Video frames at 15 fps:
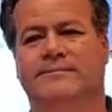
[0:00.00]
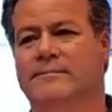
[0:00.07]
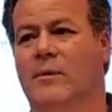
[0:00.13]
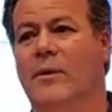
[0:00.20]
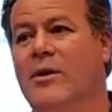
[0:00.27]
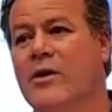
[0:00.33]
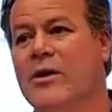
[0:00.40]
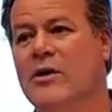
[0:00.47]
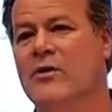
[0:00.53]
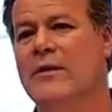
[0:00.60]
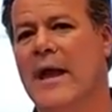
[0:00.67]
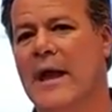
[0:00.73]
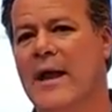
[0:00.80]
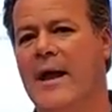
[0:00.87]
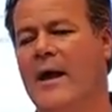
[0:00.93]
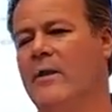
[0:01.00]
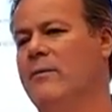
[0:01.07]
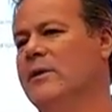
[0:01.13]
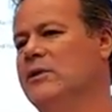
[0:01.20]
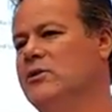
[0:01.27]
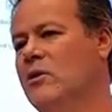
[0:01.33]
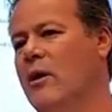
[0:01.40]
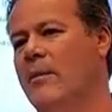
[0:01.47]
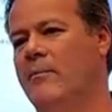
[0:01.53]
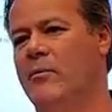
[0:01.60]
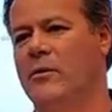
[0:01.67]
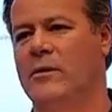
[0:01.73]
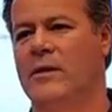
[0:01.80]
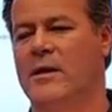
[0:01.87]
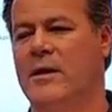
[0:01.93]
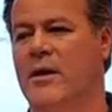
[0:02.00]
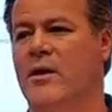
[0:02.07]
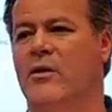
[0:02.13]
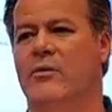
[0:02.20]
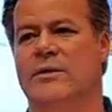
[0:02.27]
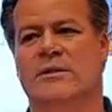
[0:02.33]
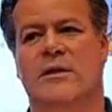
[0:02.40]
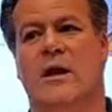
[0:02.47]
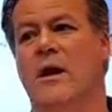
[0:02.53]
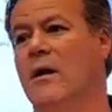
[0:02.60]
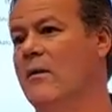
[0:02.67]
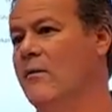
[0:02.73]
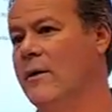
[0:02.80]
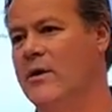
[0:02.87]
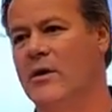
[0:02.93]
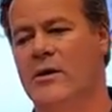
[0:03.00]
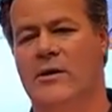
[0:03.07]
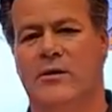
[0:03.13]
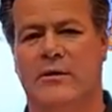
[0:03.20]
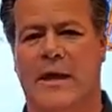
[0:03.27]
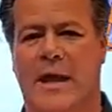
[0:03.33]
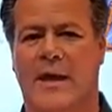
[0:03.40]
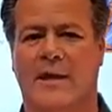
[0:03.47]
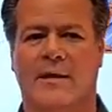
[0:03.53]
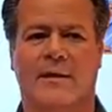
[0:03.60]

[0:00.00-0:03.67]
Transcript: We couldn't do that. How do we show up with the narrowest car? We couldn't do that.